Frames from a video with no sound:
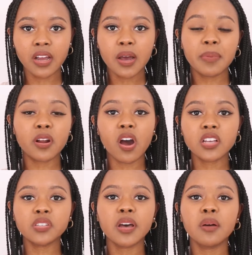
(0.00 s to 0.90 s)
but it
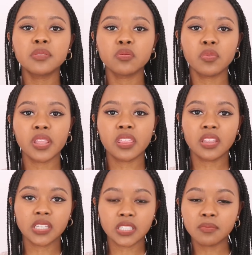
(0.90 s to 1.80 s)
also helps with
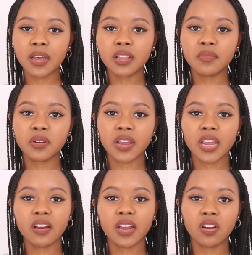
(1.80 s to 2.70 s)
the smell of your
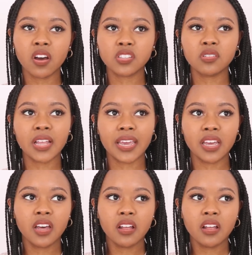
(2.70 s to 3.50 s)
hair and also like